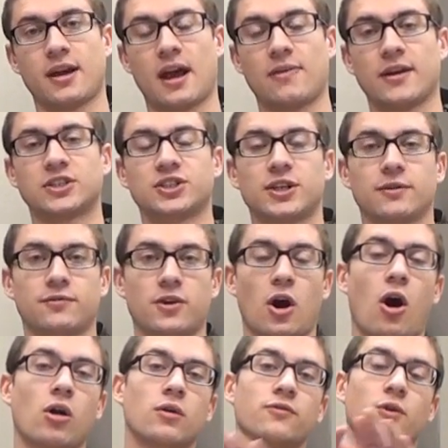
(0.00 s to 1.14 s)
and then shift
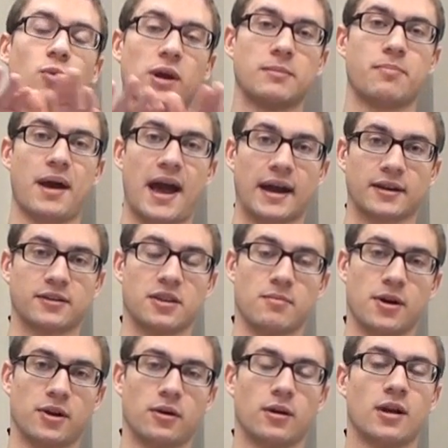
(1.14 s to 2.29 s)
all of the weight back to the
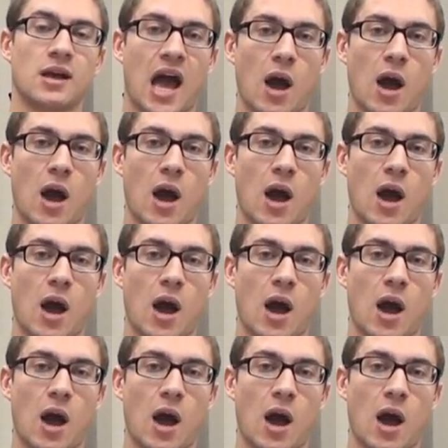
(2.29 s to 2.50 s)
middle.